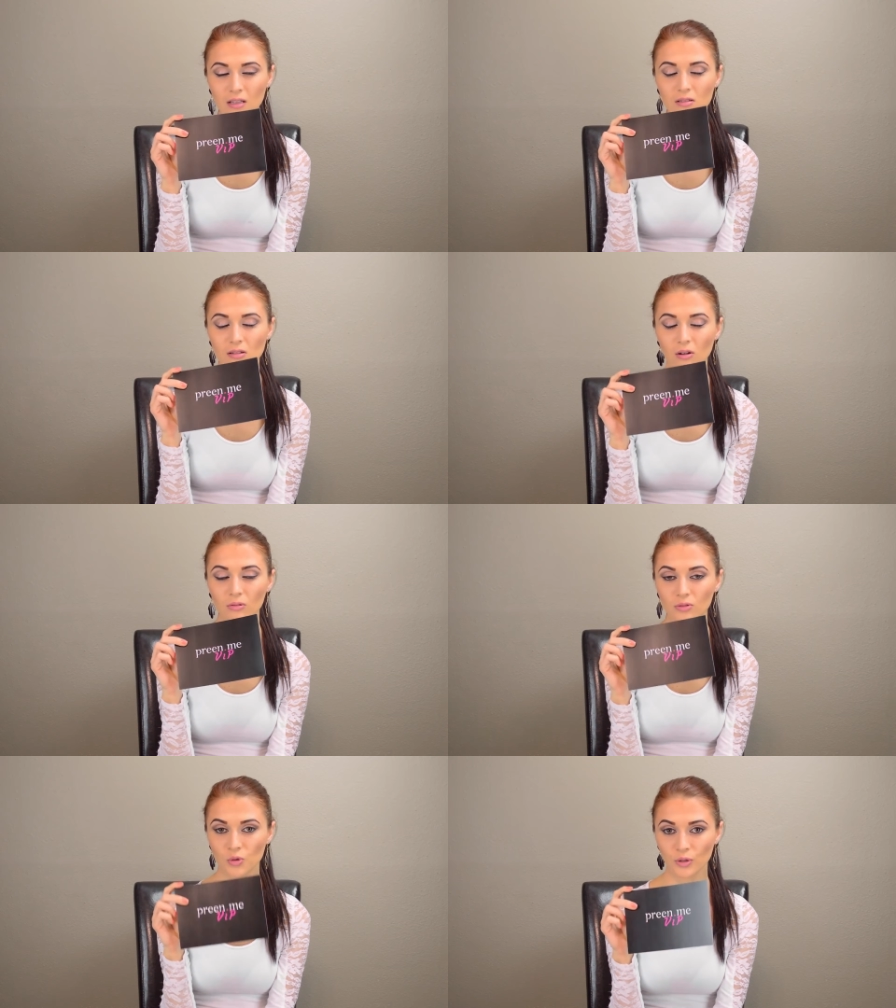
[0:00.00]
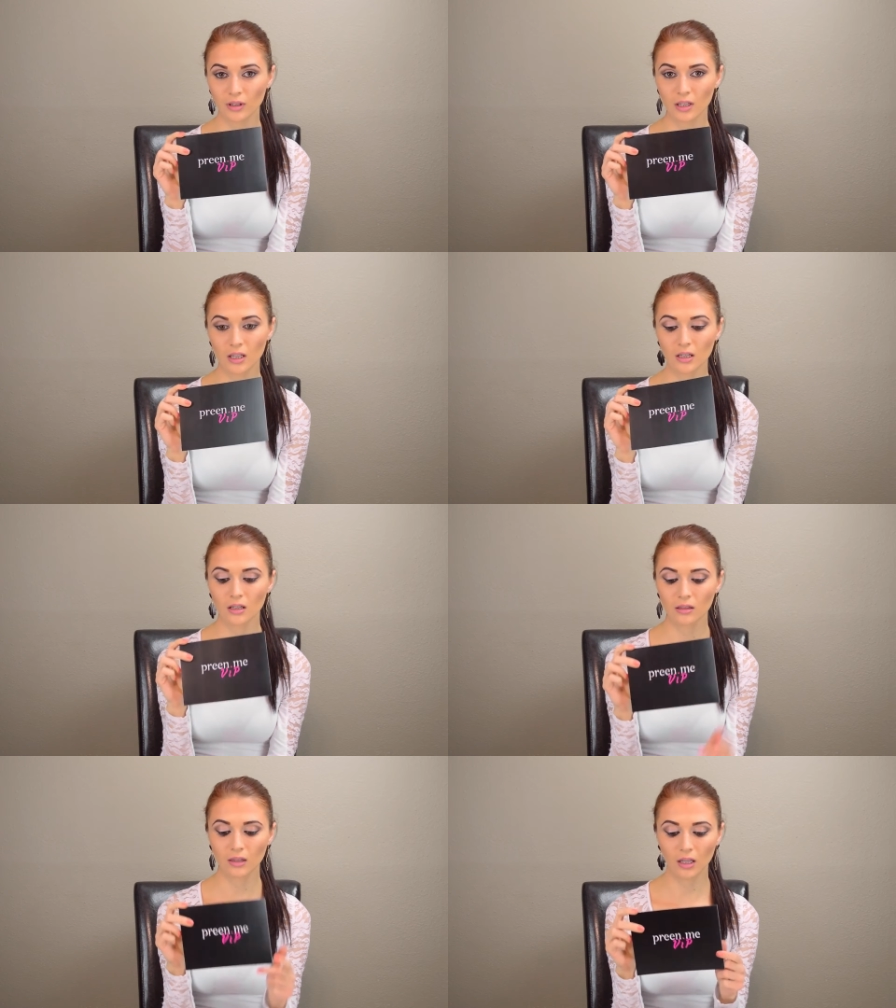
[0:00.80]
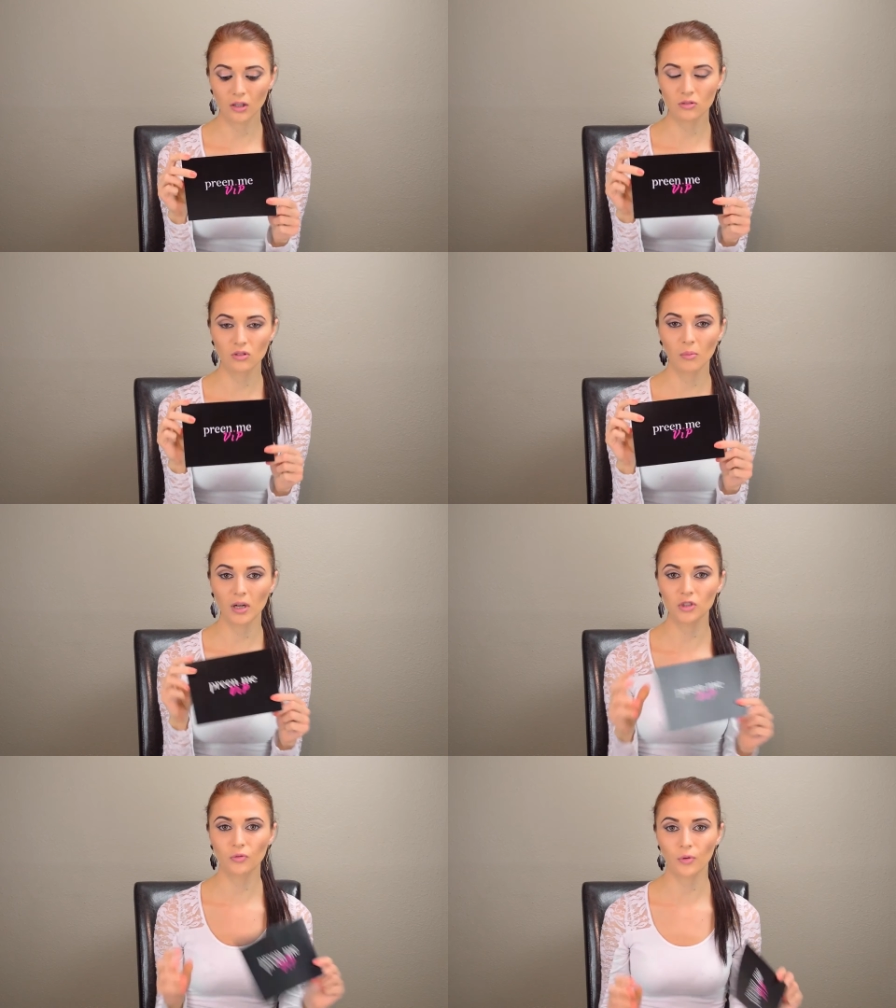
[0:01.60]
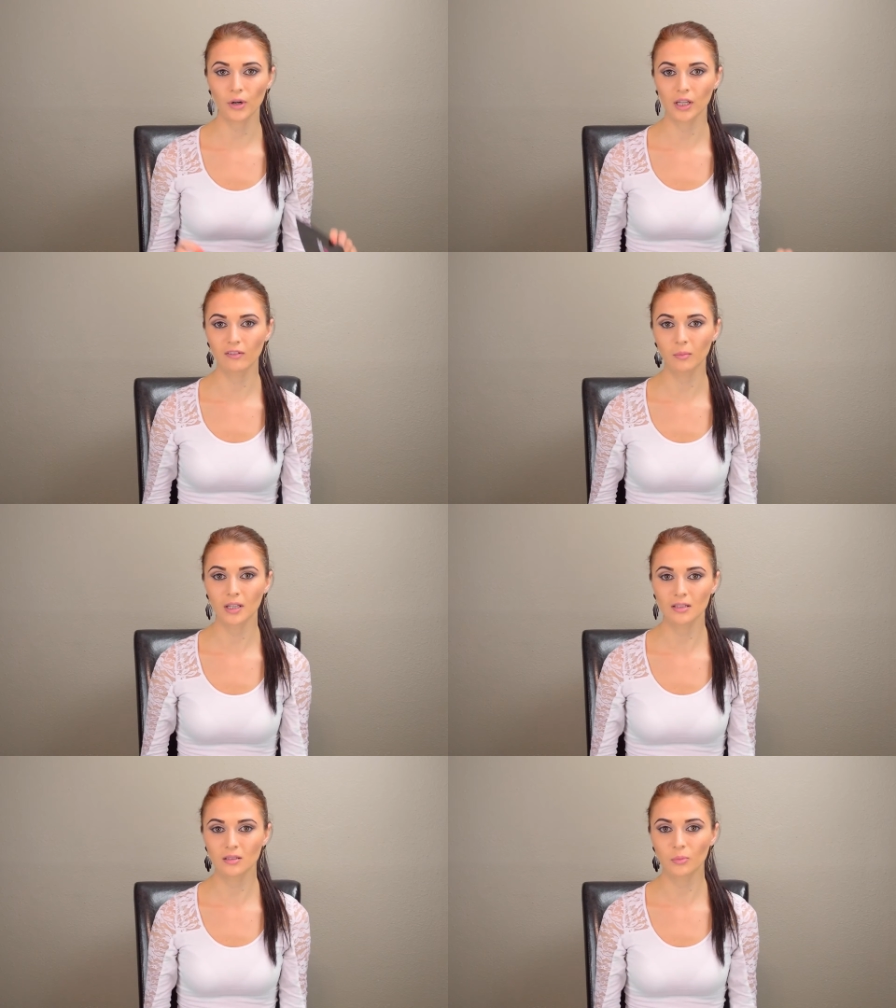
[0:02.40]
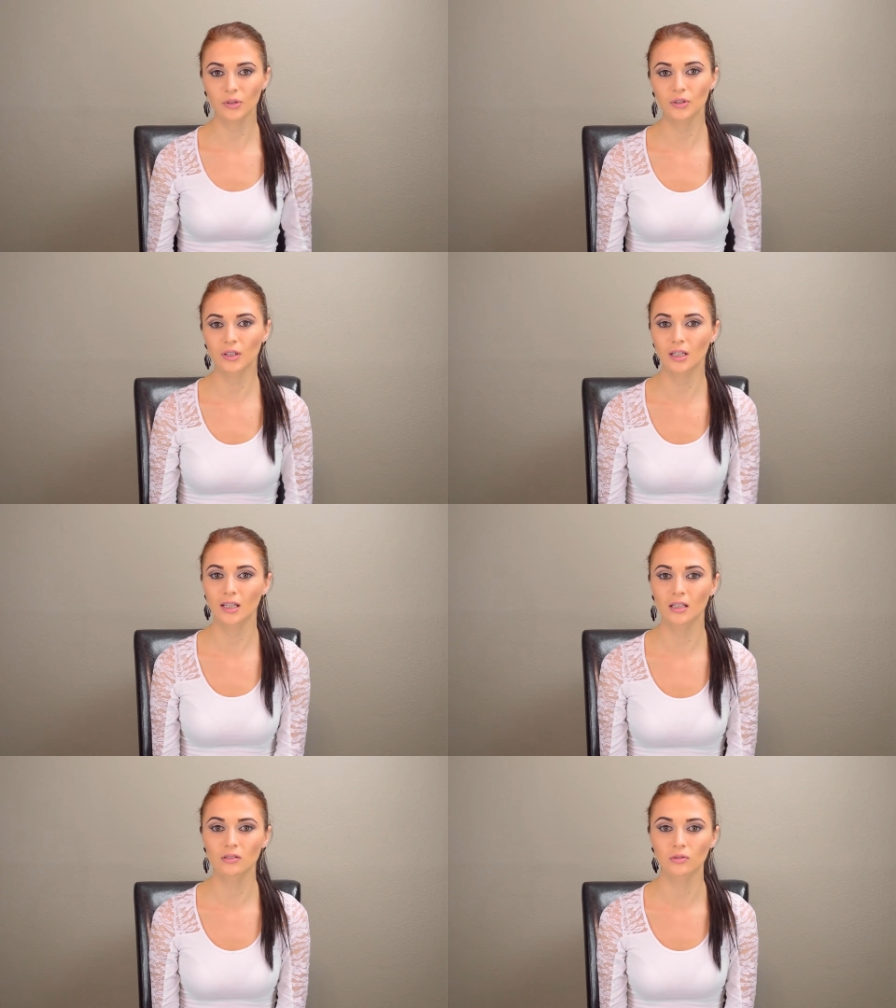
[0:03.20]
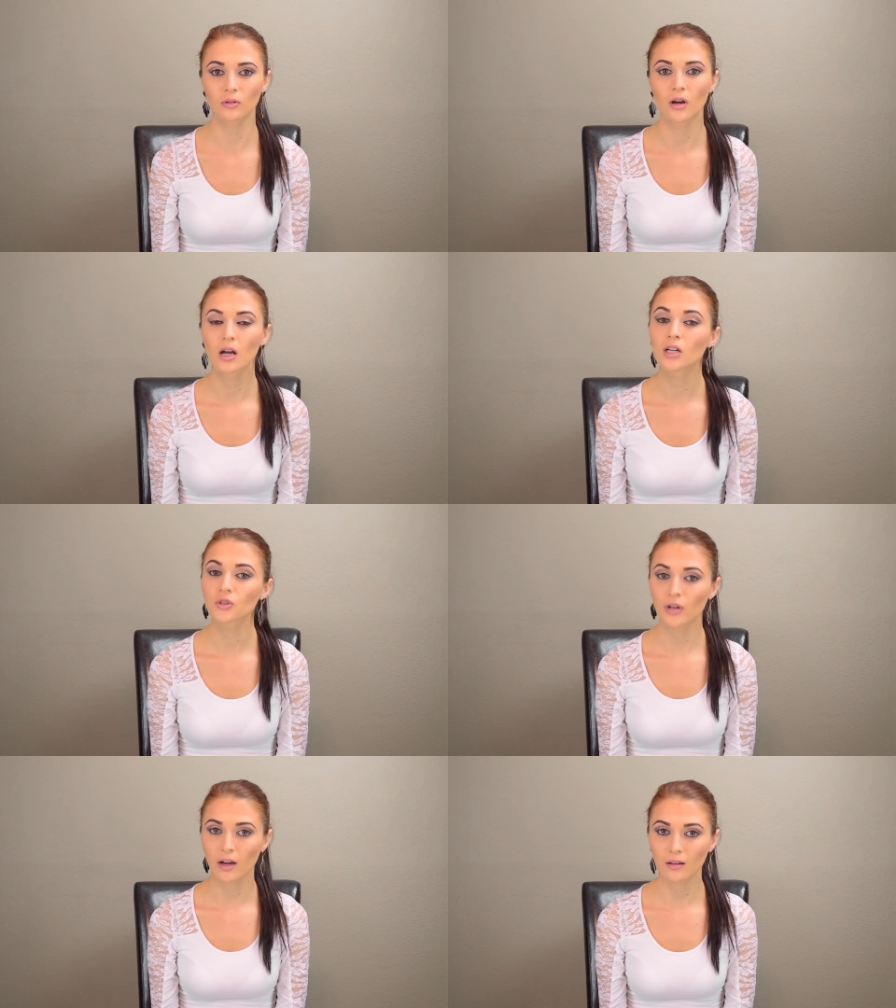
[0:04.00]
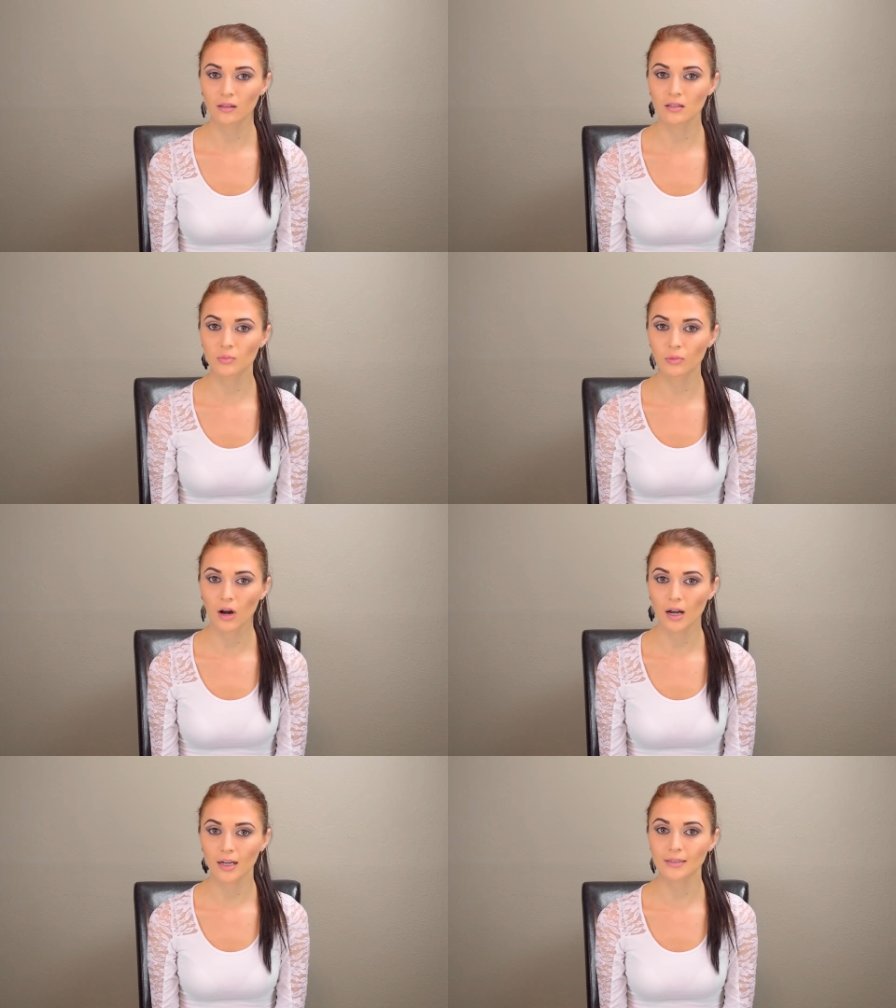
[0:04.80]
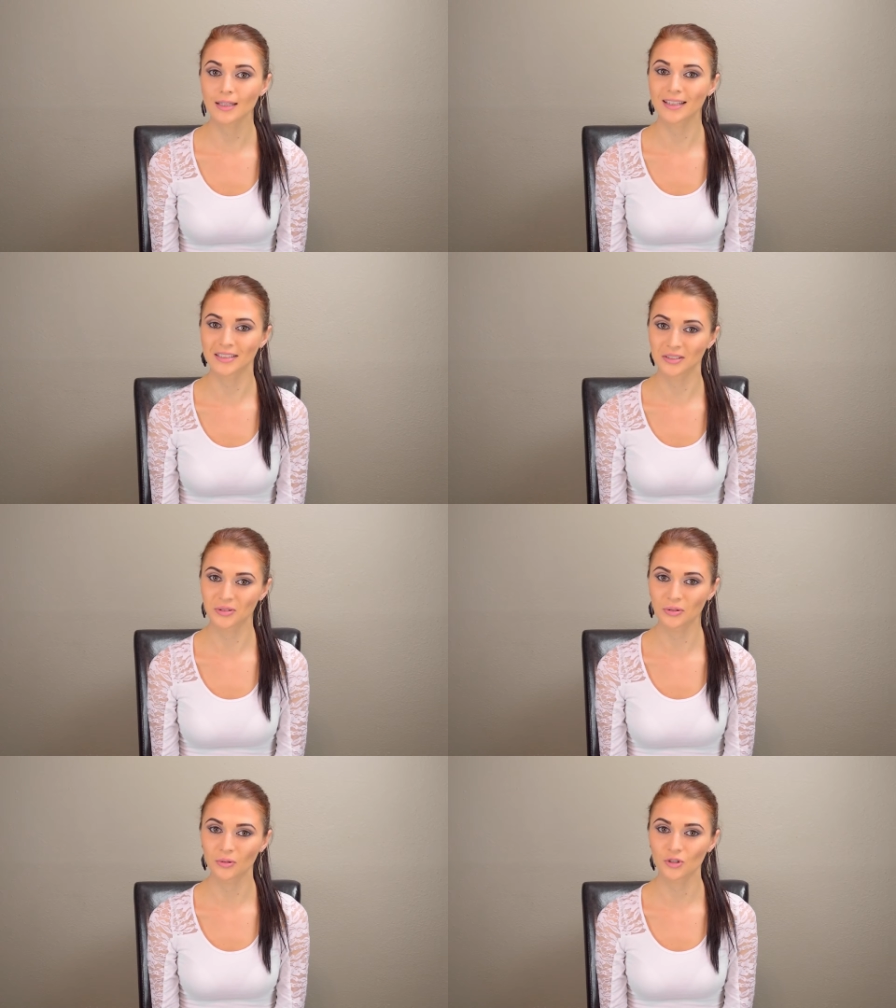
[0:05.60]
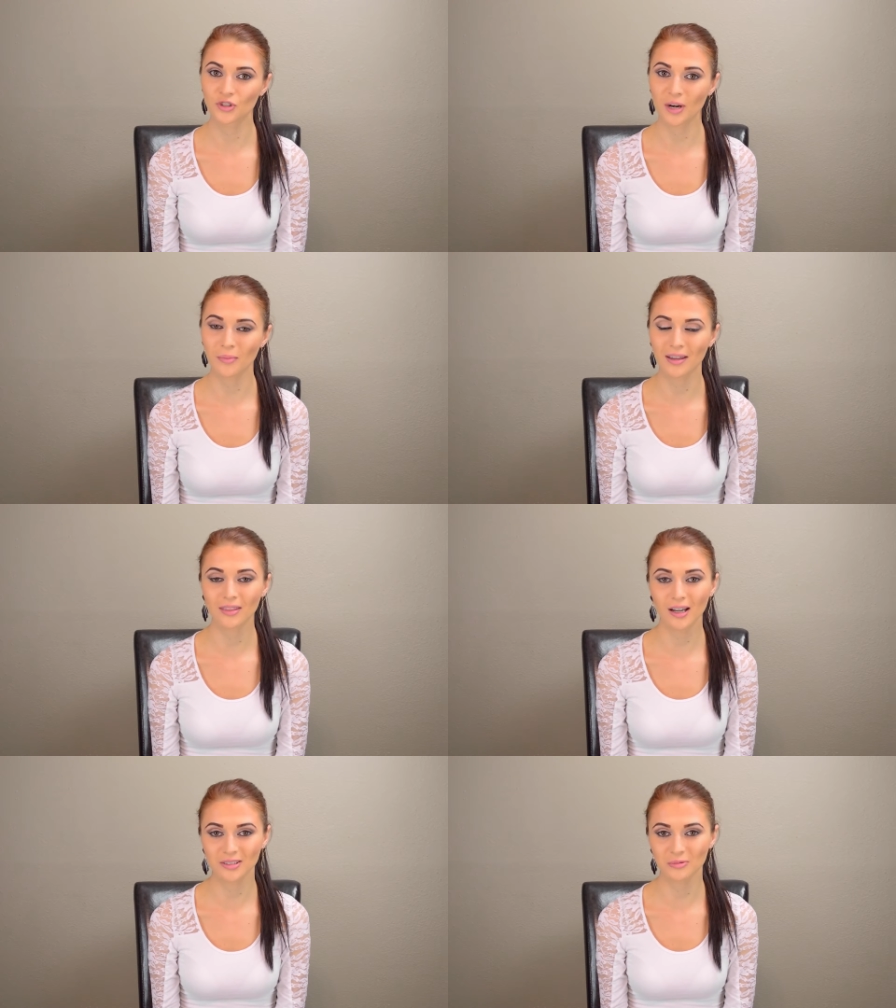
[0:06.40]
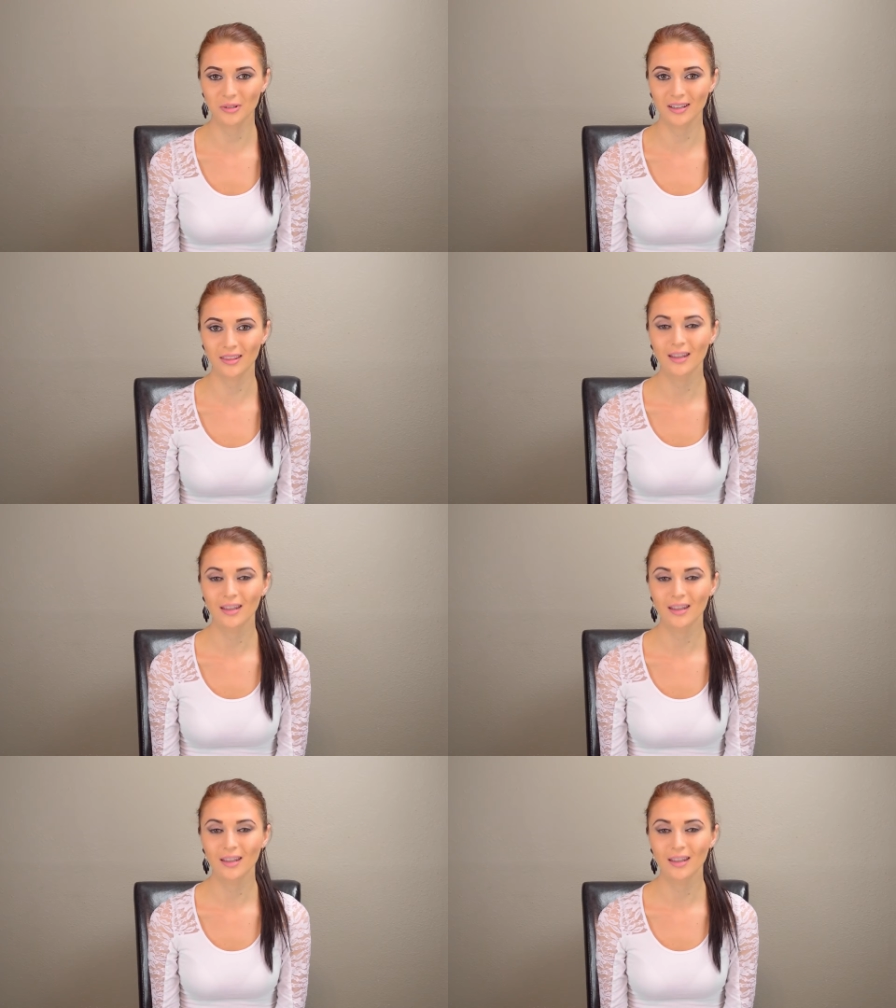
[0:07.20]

So truly thank you so much for giving me this opportunity to try out this product and to share my thoughts with